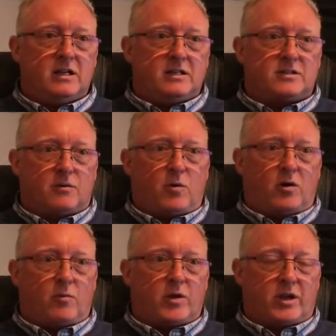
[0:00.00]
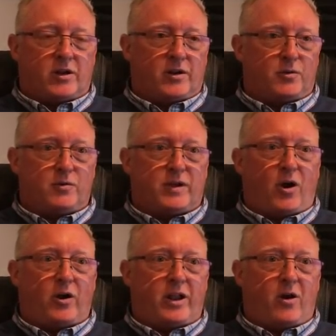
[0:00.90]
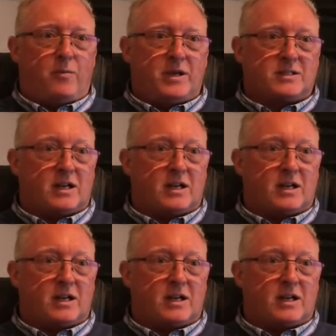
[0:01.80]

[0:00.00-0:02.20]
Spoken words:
so what are you going to do? Have you got any hobbies?